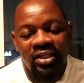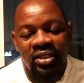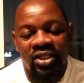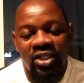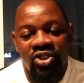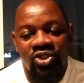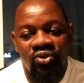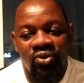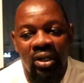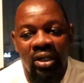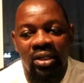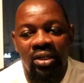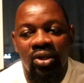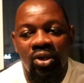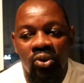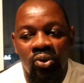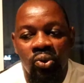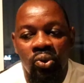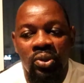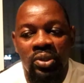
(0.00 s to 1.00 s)
ancestral
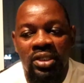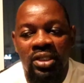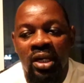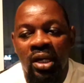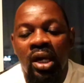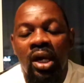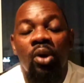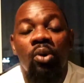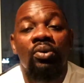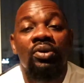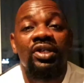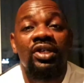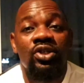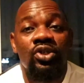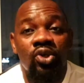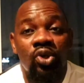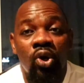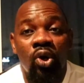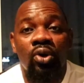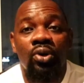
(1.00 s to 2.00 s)
route, which
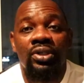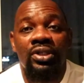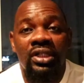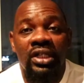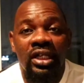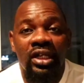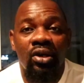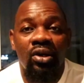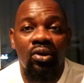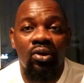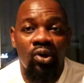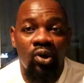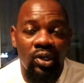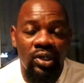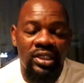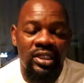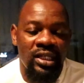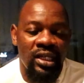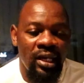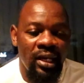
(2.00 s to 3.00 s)
is good, you know,
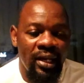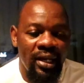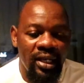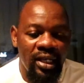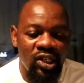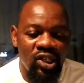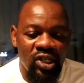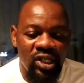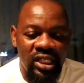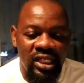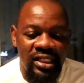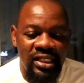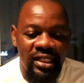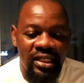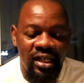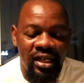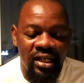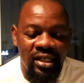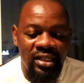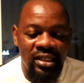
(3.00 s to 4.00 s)
because, you know, the
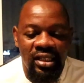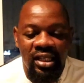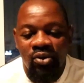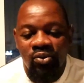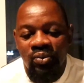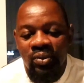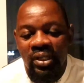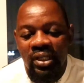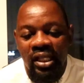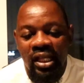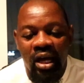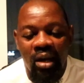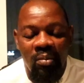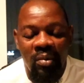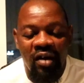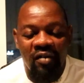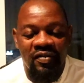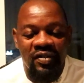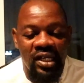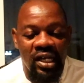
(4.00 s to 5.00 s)
generation that will come
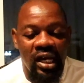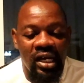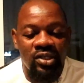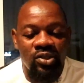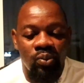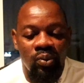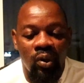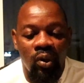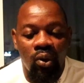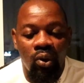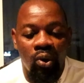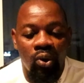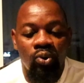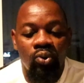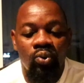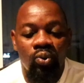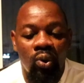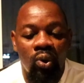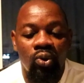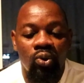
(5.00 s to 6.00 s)
after us will
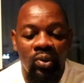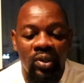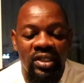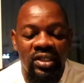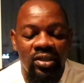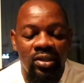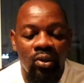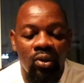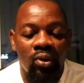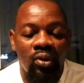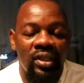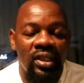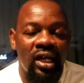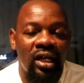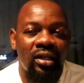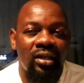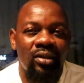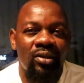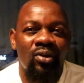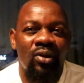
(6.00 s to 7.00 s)
always know
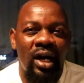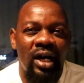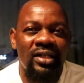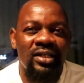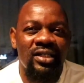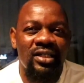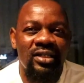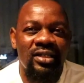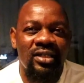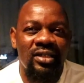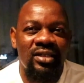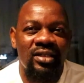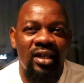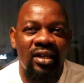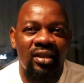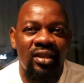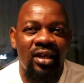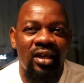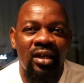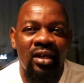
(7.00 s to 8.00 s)
that, you know, ancestors
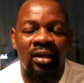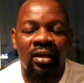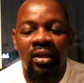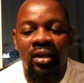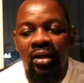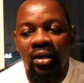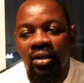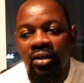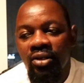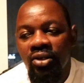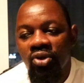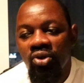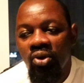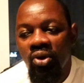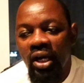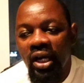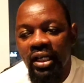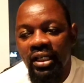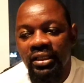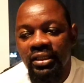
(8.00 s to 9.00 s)
are there, you
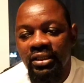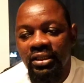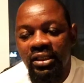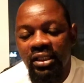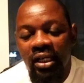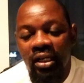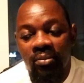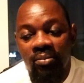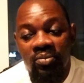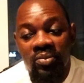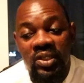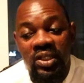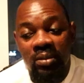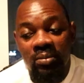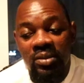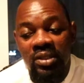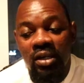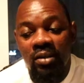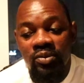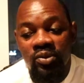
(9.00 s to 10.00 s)
know, and
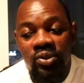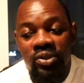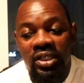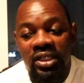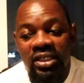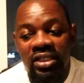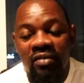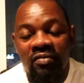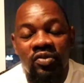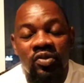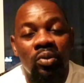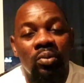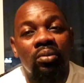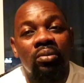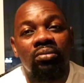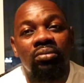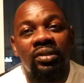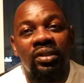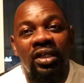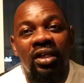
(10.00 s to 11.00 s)
sometimes we just have
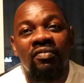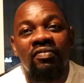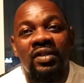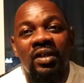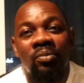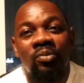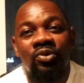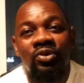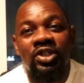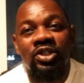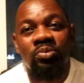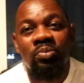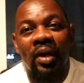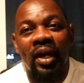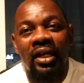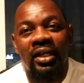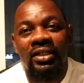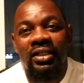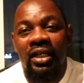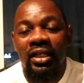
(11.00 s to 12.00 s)
to give them
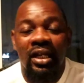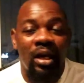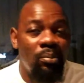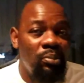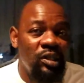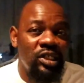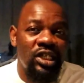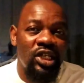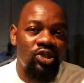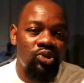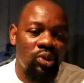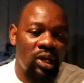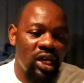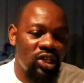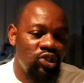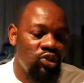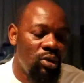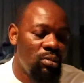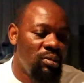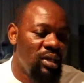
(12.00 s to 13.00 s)
respect. And I appreciate you
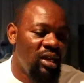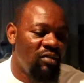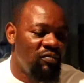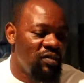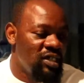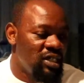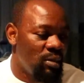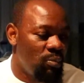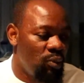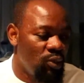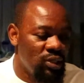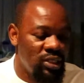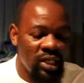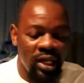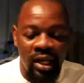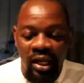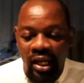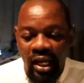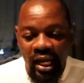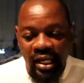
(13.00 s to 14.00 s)
guys showing me love and support.
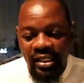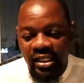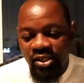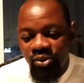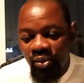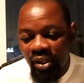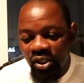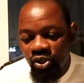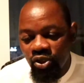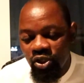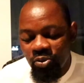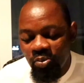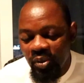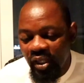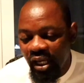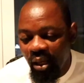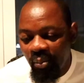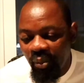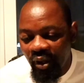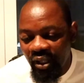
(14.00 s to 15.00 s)
I just wanted to
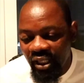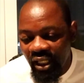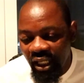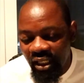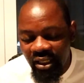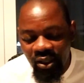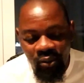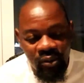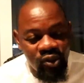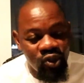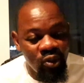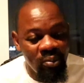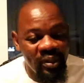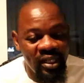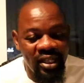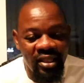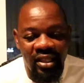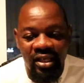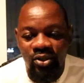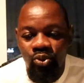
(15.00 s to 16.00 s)
speak about that. There were so
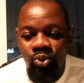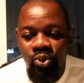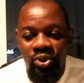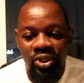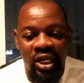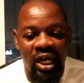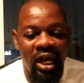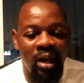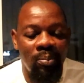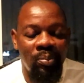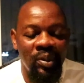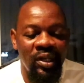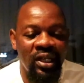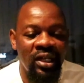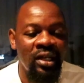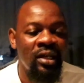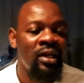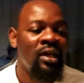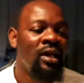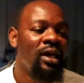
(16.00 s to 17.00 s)
many things which are
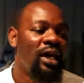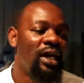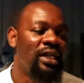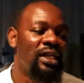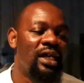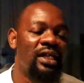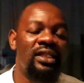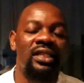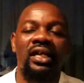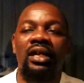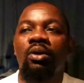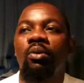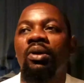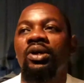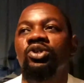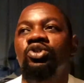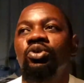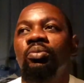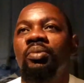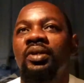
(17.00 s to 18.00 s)
happening, and I didn't
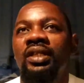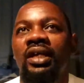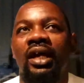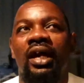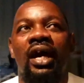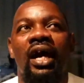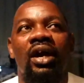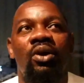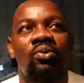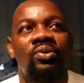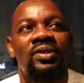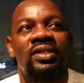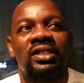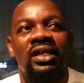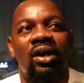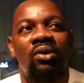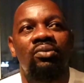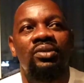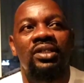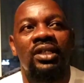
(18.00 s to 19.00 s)
want to be the guy who
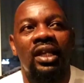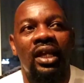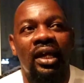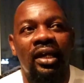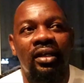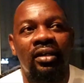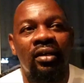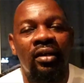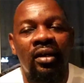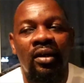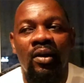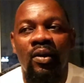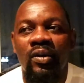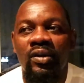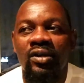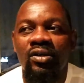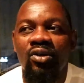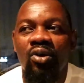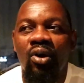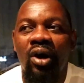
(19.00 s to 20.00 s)
sound like,
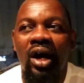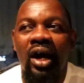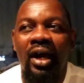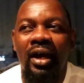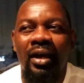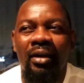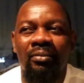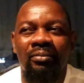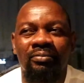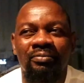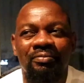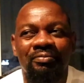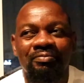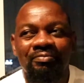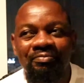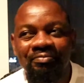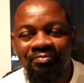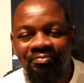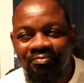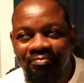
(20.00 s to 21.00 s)
you know, I am,